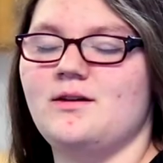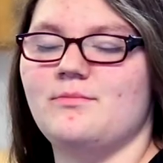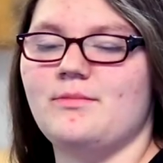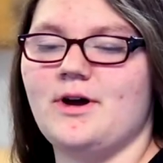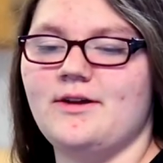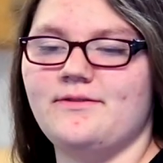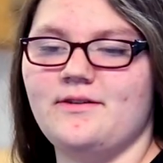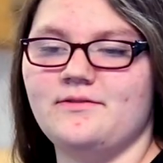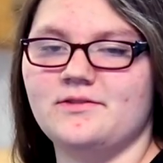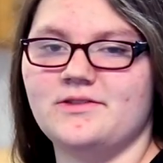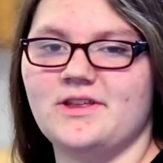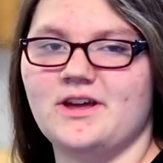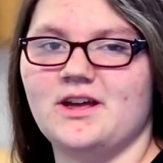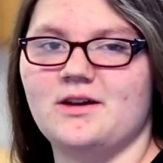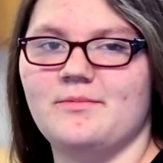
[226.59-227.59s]
My favorite
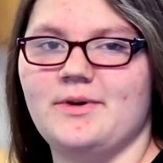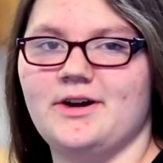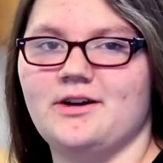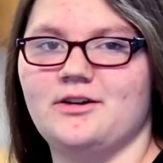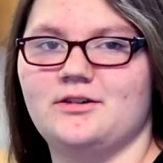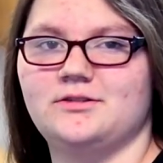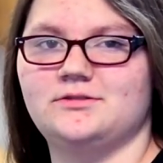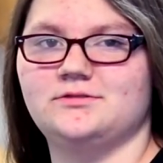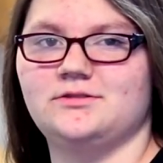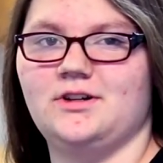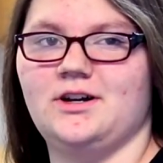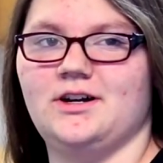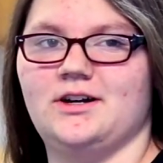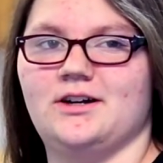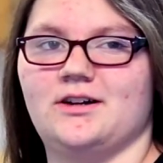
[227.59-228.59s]
thing about
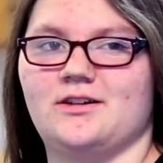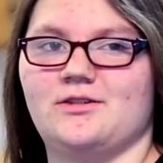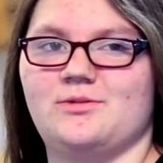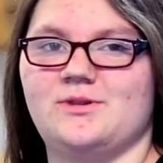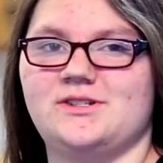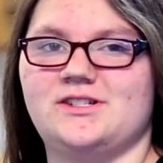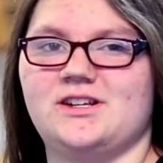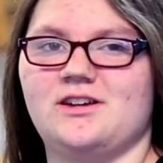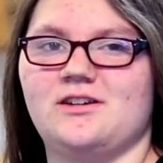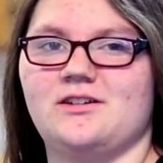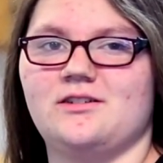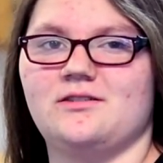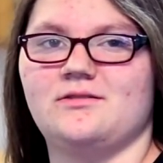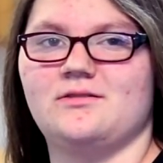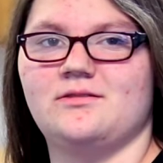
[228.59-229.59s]

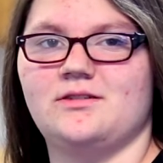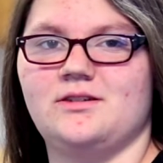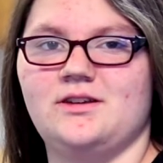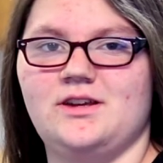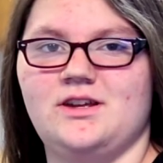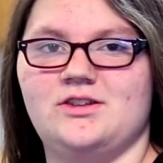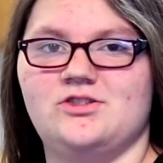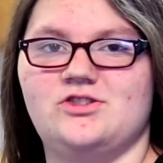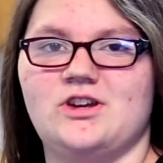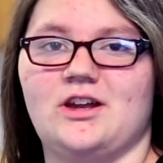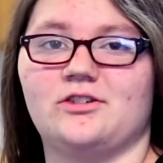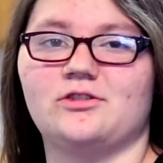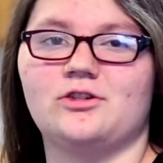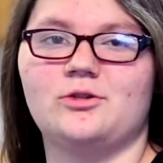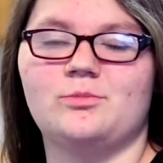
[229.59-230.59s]
quizzing in
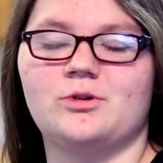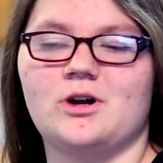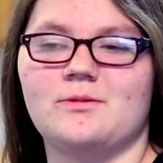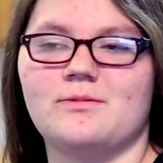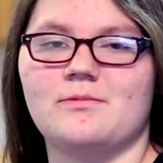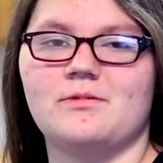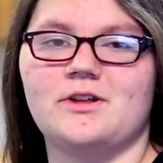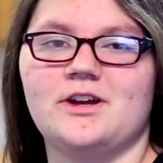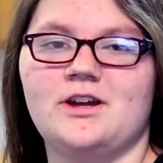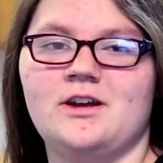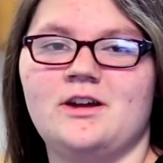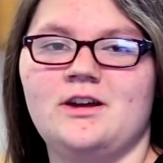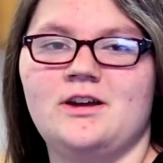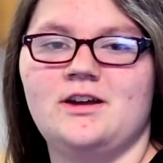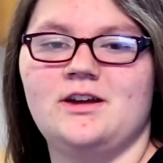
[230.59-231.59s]
general probably
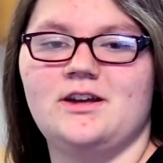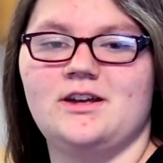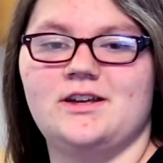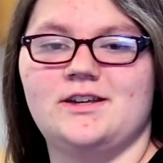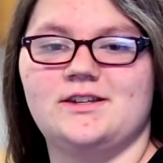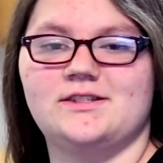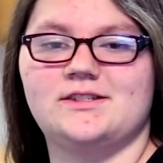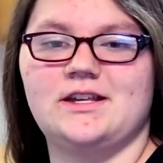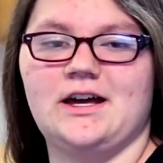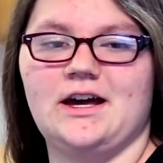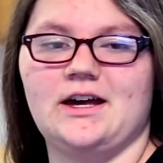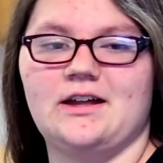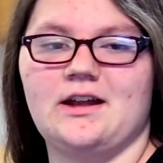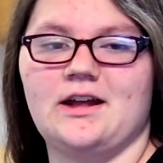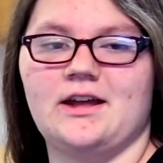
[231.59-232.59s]
is
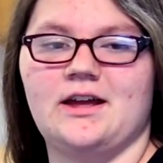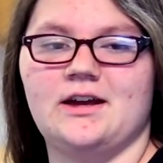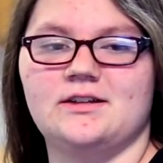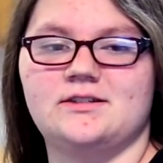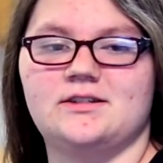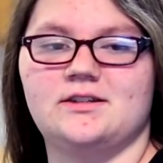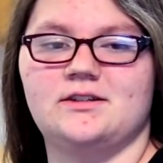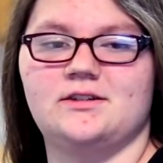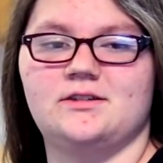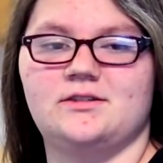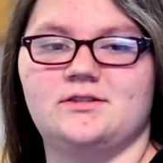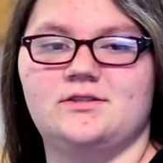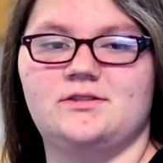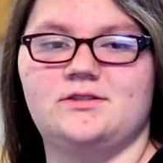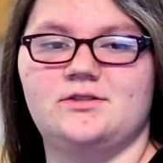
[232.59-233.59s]
that I get
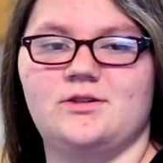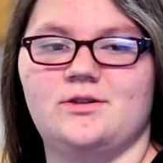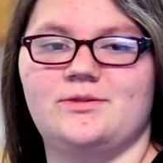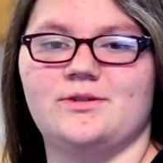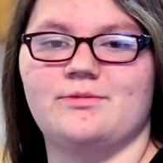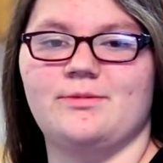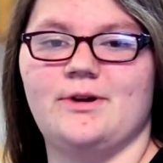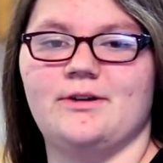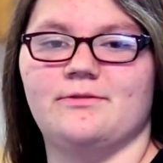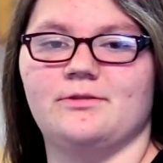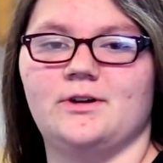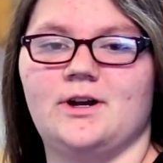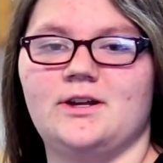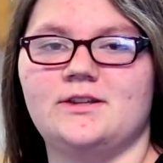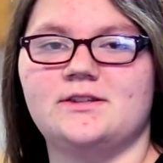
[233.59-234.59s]
to do it with my
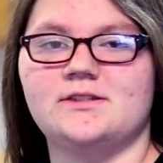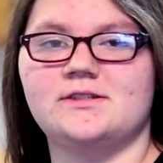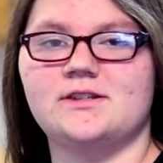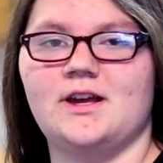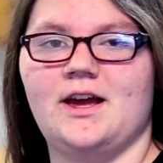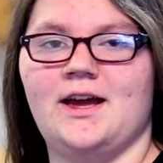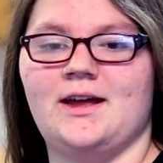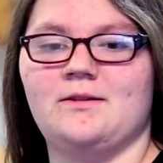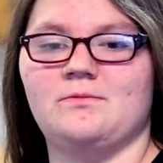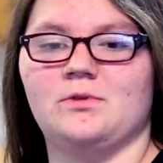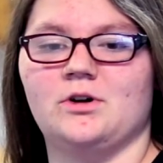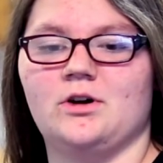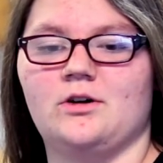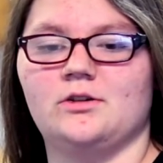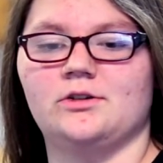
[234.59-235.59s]
friends, and
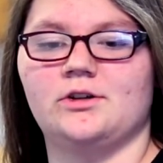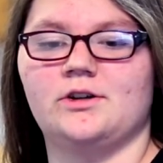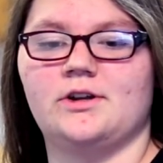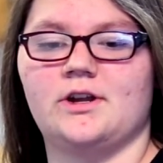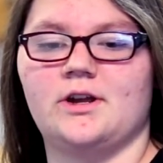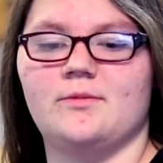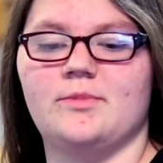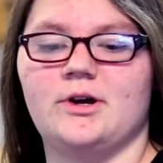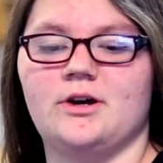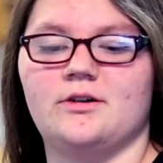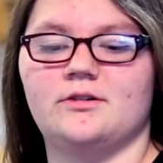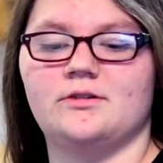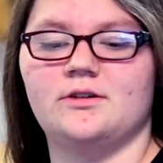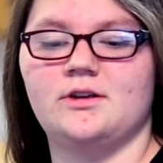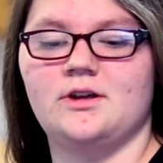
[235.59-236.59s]
we're all learning
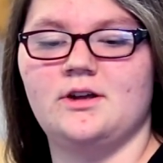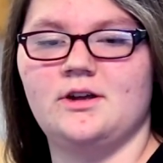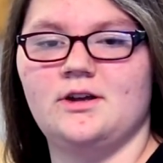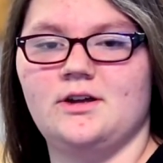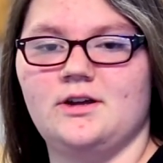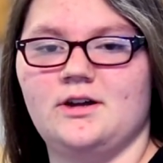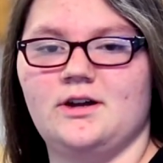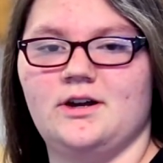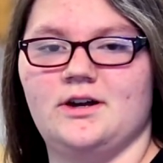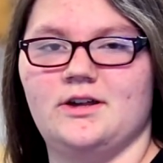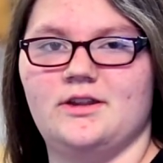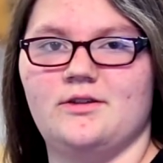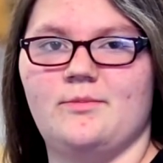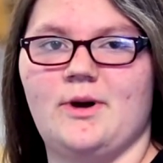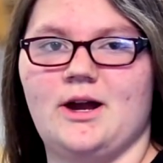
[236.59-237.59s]
about
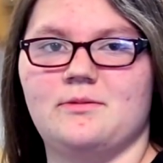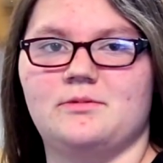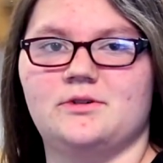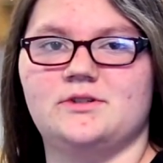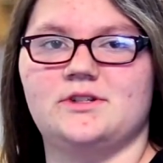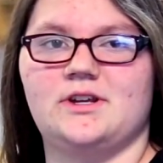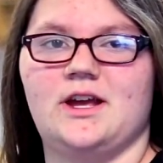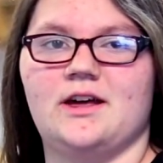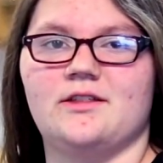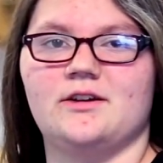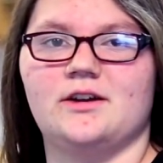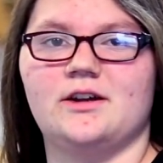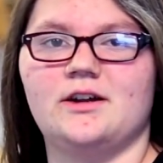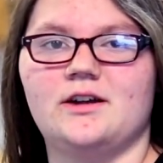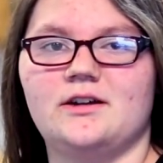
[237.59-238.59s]
the Bible
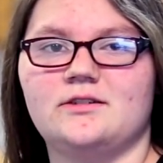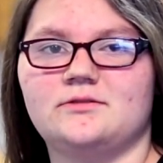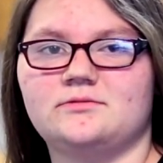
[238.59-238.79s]
together.